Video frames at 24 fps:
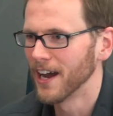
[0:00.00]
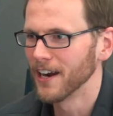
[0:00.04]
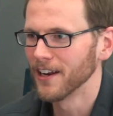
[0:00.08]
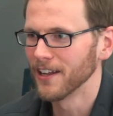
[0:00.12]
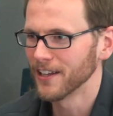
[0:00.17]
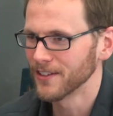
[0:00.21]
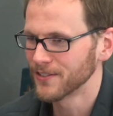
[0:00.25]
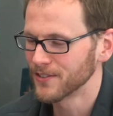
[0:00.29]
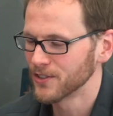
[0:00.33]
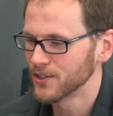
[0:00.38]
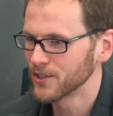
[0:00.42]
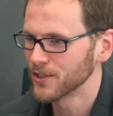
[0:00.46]

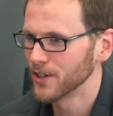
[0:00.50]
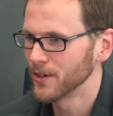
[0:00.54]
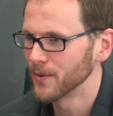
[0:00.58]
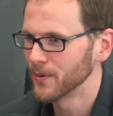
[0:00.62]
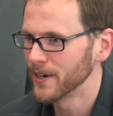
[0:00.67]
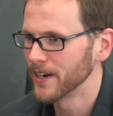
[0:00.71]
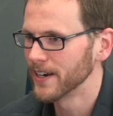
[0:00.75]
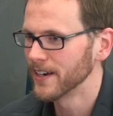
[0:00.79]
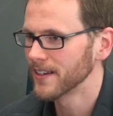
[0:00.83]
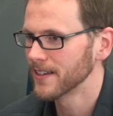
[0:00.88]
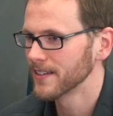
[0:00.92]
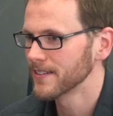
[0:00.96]
Adolescents shouldn't
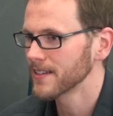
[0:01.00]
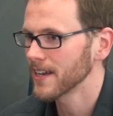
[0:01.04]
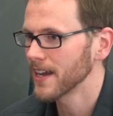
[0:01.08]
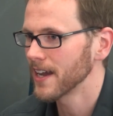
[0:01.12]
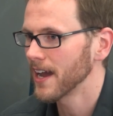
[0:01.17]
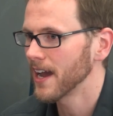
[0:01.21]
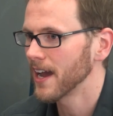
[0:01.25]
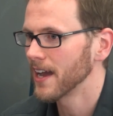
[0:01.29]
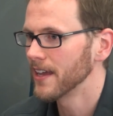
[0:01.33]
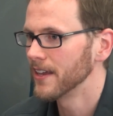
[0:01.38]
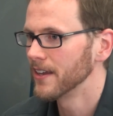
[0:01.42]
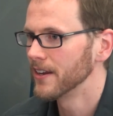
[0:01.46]
read it because
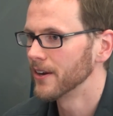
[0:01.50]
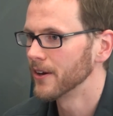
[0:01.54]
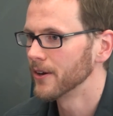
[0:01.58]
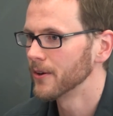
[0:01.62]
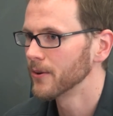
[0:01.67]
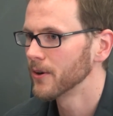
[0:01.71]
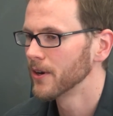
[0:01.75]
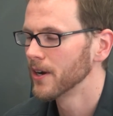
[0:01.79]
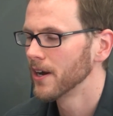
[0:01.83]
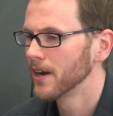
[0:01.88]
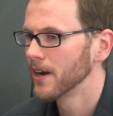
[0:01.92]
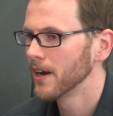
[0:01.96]
I, you know,
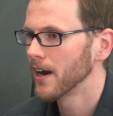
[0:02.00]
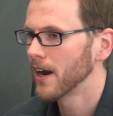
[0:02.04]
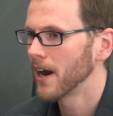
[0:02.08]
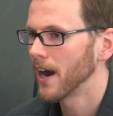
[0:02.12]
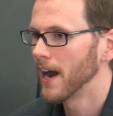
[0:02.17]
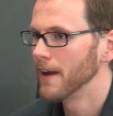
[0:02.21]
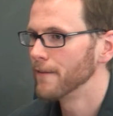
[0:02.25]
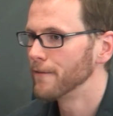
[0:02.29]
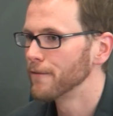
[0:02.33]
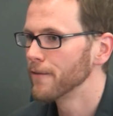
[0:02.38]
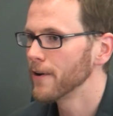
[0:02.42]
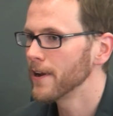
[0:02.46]

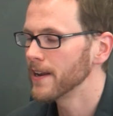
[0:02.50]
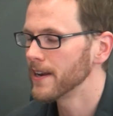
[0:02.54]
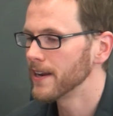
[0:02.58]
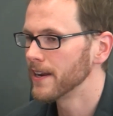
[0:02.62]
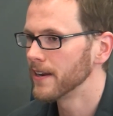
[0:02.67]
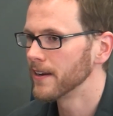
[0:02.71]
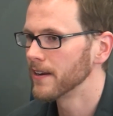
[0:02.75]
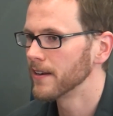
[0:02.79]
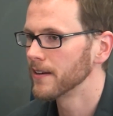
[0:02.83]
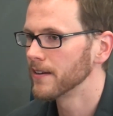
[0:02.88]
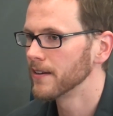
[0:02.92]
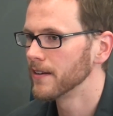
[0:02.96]
I've
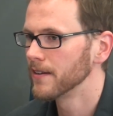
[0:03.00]
written,